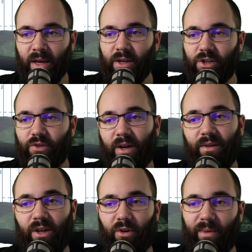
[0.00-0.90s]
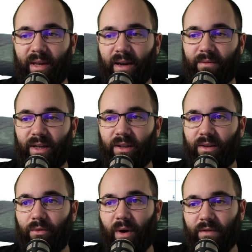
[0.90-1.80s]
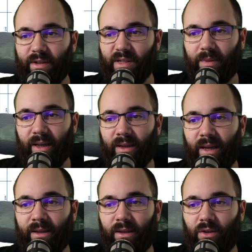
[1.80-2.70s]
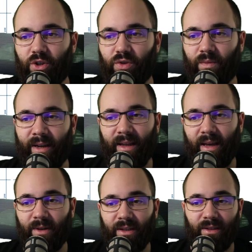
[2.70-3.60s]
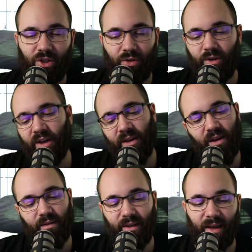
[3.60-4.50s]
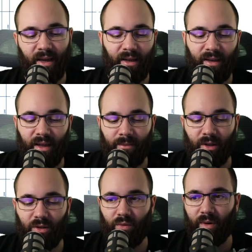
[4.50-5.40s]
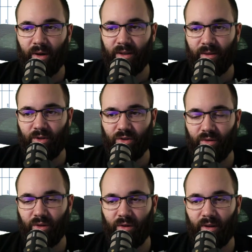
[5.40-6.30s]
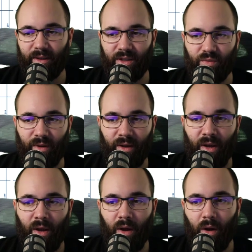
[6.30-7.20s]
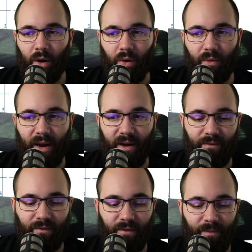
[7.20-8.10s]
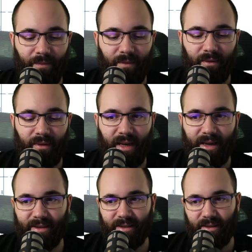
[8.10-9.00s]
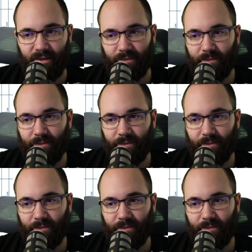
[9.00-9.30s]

So now here we have that reference plane, and then you just want to name it, so you can give it any name that you want. I'm just going to call this one ref text,